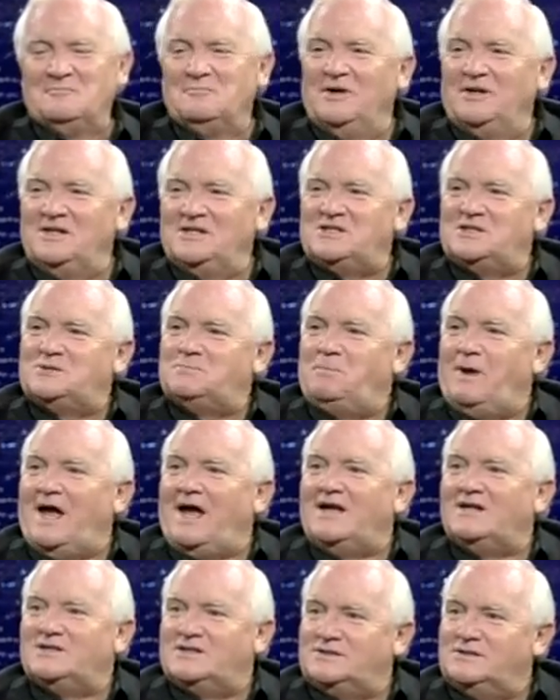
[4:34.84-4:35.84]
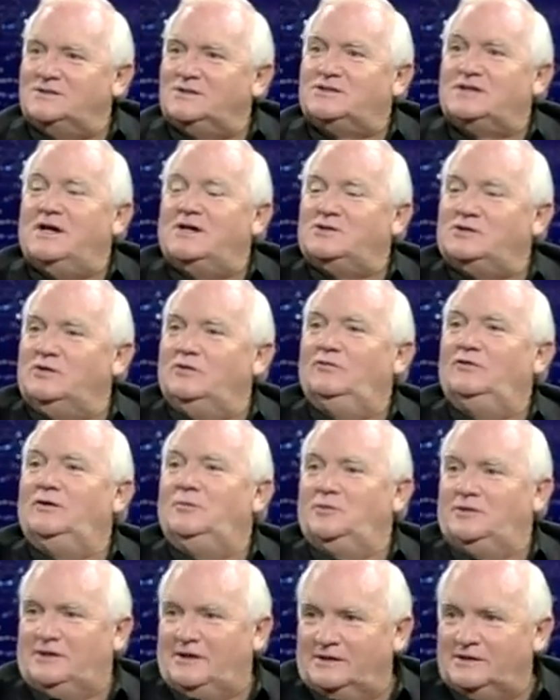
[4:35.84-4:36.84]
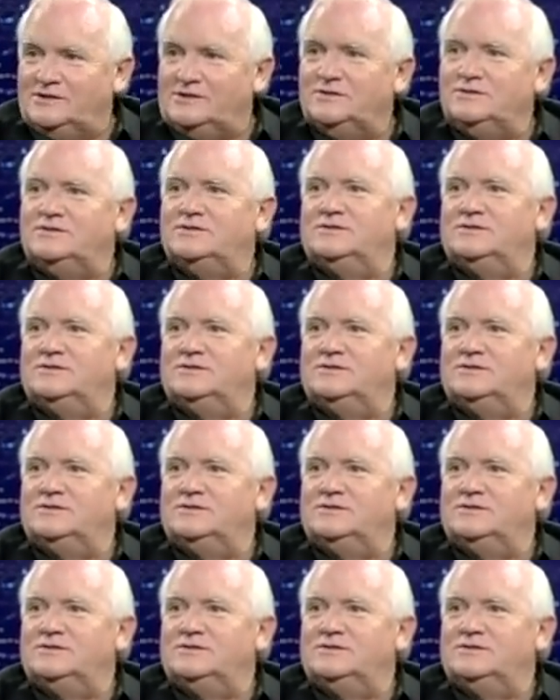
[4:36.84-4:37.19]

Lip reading: but it's past the statute of limitations.